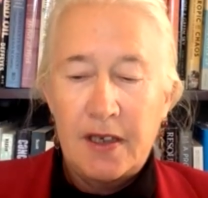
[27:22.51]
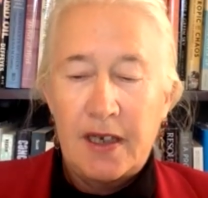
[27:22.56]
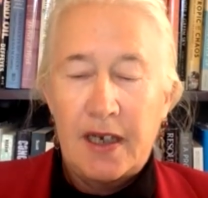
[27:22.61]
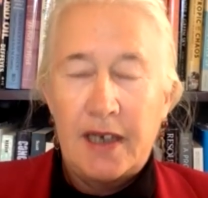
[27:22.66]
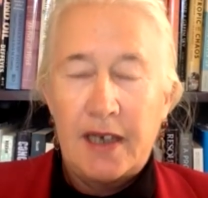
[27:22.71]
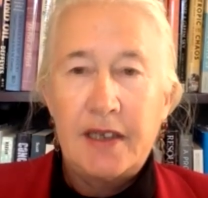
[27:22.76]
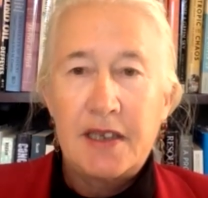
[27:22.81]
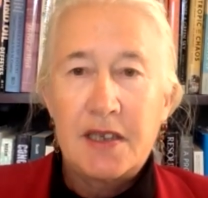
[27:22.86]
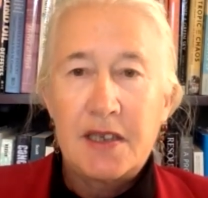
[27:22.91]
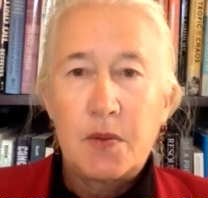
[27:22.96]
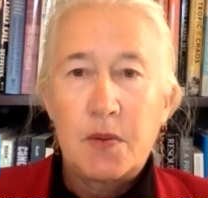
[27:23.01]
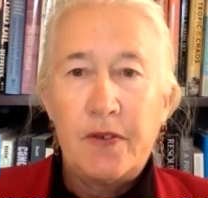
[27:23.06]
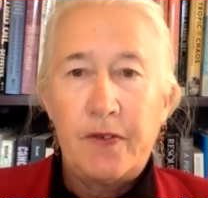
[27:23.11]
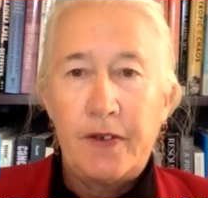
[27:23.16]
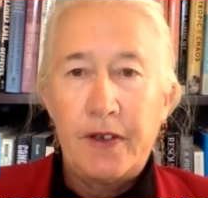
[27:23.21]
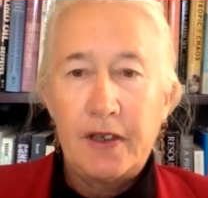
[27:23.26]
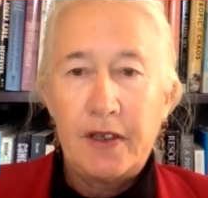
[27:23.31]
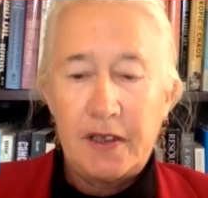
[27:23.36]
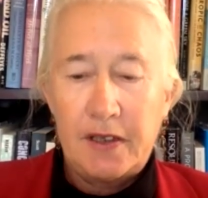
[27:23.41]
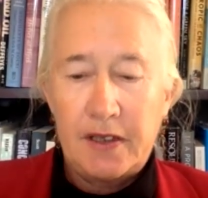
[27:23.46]
unless we
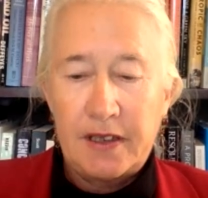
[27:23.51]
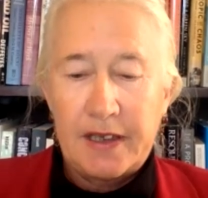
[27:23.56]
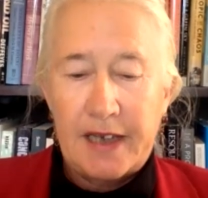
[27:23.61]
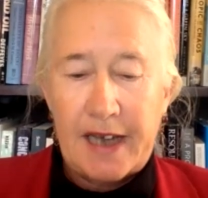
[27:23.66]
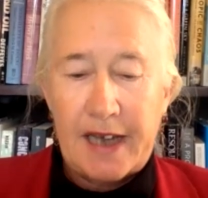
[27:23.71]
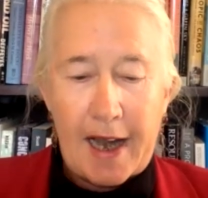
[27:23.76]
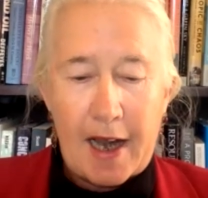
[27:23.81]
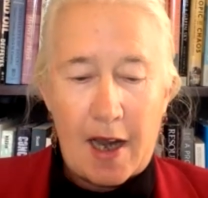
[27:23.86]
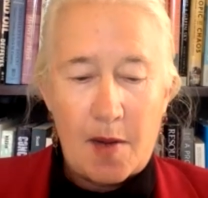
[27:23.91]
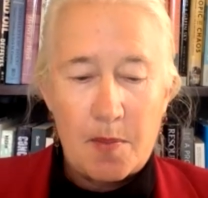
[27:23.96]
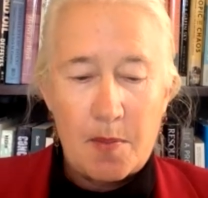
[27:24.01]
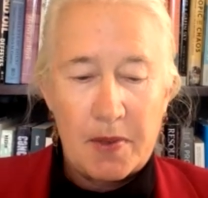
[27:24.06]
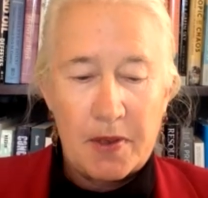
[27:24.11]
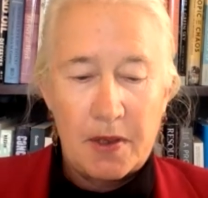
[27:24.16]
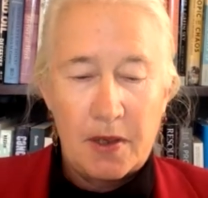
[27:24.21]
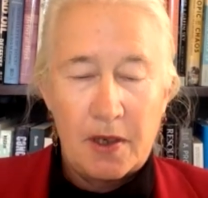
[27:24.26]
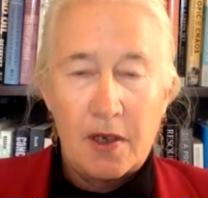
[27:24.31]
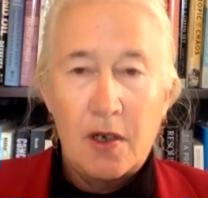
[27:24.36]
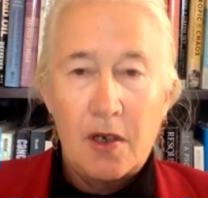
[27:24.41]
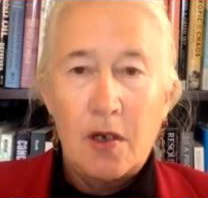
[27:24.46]
fill in the gap
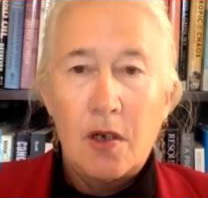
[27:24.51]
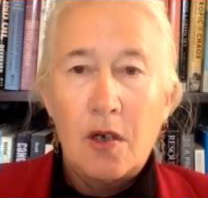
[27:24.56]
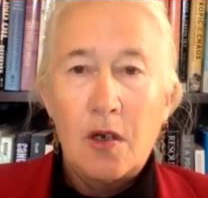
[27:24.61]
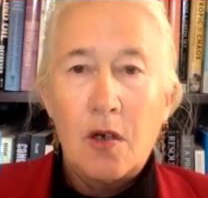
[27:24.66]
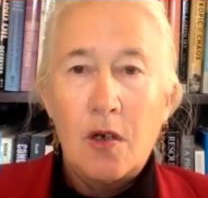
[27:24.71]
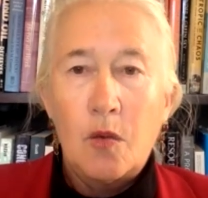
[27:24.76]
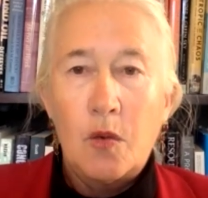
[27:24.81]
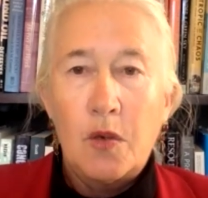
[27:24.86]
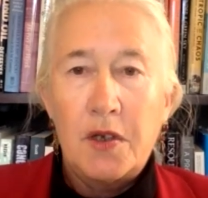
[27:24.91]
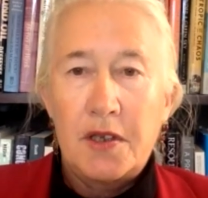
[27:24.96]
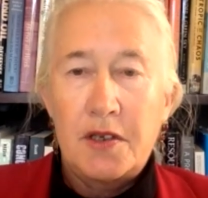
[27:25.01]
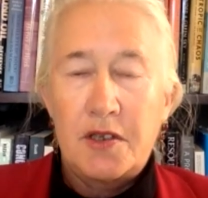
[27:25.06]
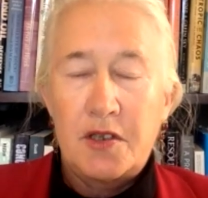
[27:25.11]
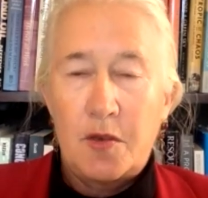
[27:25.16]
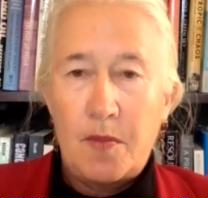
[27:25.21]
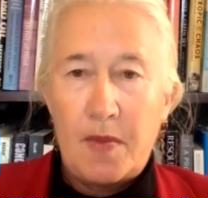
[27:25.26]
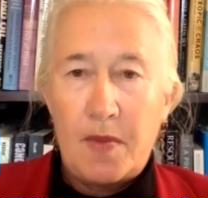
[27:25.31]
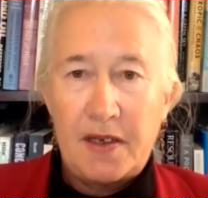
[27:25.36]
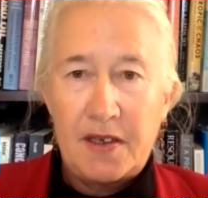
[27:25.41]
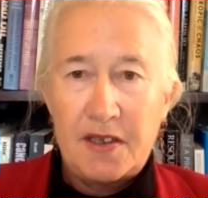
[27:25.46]
with a
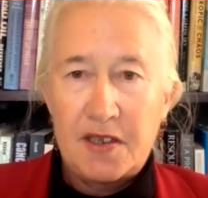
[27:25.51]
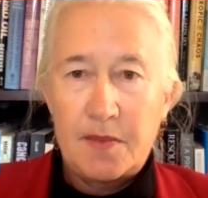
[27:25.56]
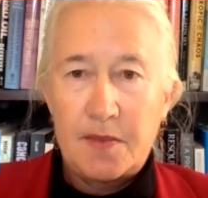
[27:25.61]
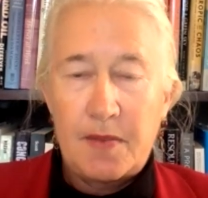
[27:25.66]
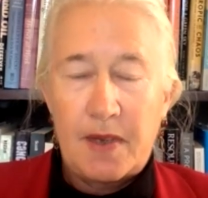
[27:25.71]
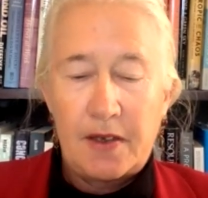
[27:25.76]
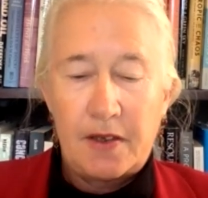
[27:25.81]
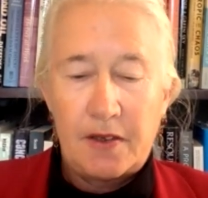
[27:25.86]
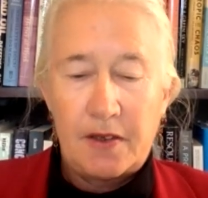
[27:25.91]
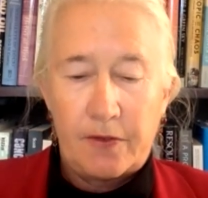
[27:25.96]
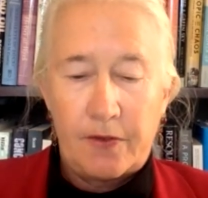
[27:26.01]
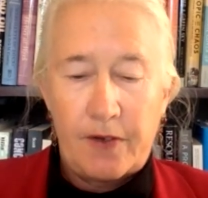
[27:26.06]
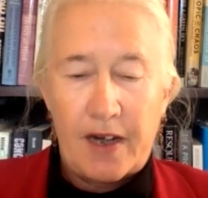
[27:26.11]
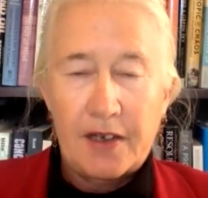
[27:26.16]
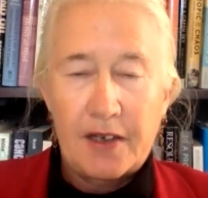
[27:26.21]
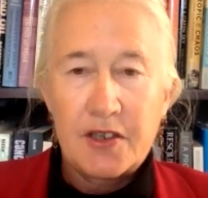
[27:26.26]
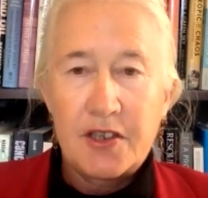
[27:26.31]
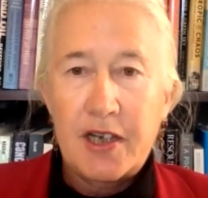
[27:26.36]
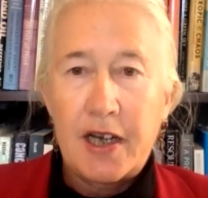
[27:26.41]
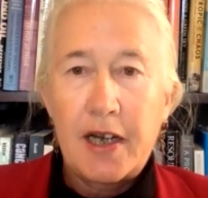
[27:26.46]
tremendous amount of
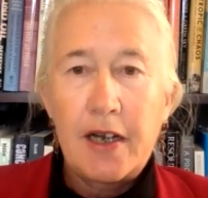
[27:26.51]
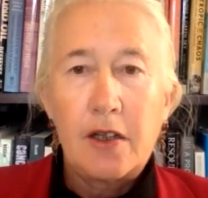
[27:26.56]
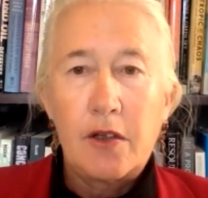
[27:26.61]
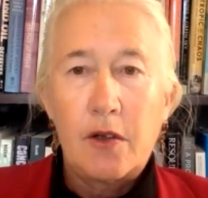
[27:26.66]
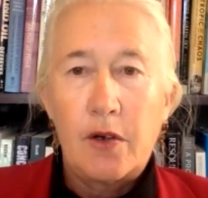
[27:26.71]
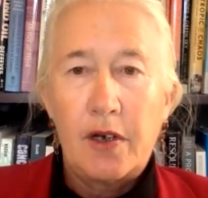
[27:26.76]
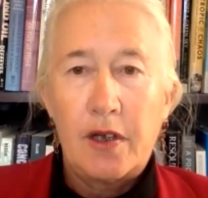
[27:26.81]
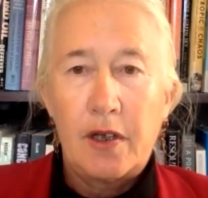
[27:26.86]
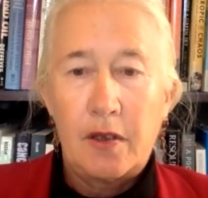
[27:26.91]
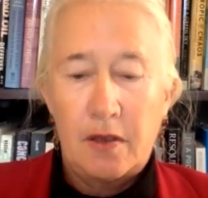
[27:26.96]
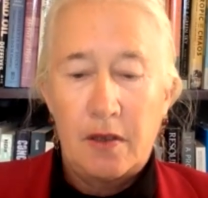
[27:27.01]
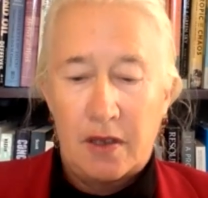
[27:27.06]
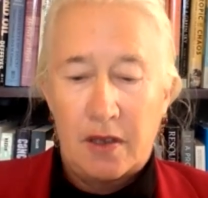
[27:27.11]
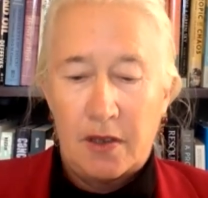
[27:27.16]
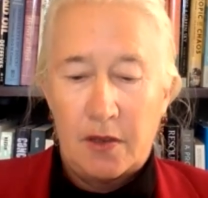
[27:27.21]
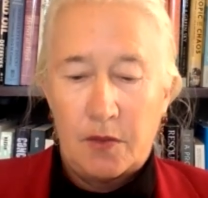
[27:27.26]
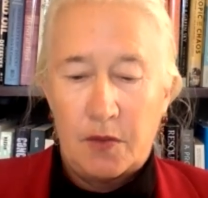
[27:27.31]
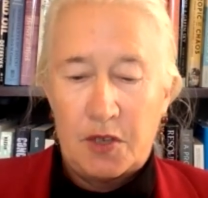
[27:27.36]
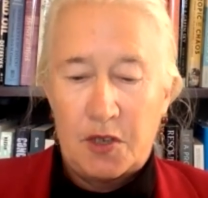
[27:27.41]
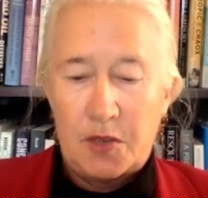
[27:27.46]
fracked shale oil,
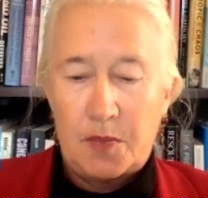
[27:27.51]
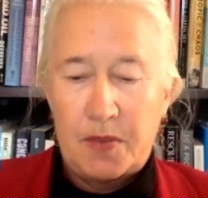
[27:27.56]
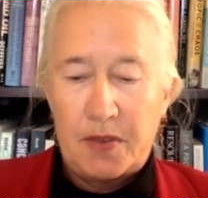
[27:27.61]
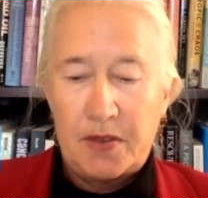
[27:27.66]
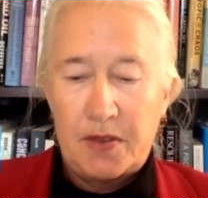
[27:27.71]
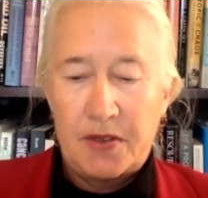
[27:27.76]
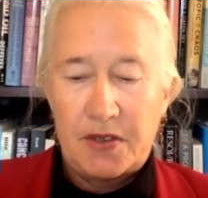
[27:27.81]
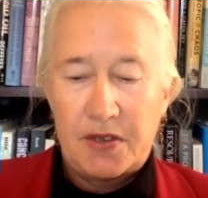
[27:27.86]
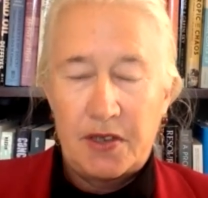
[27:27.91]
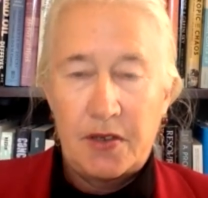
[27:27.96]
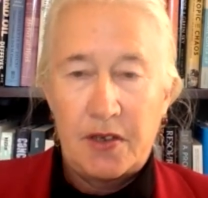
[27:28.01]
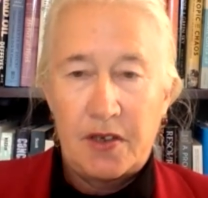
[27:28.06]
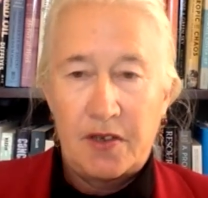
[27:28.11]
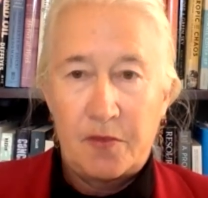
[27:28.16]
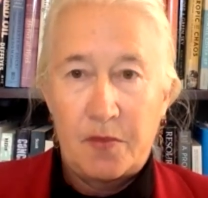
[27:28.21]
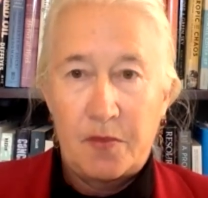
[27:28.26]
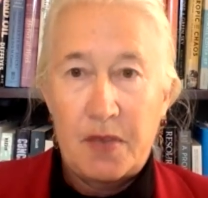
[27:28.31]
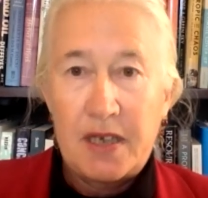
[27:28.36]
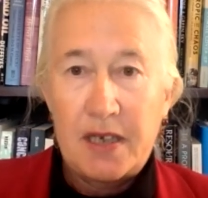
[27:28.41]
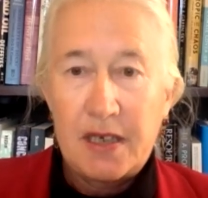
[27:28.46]
which appears to
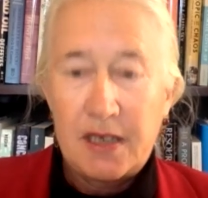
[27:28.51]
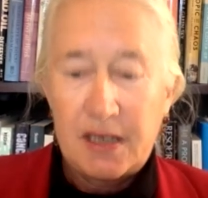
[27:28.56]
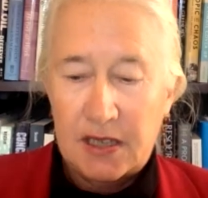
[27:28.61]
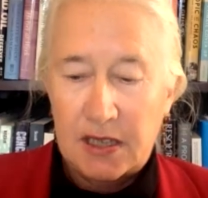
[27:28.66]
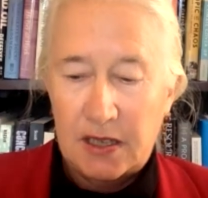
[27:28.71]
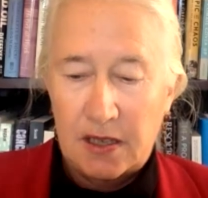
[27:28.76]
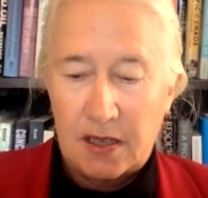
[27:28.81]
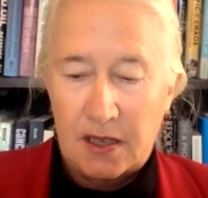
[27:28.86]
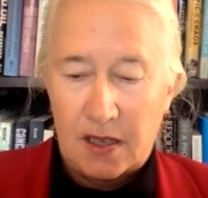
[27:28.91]
have peaked,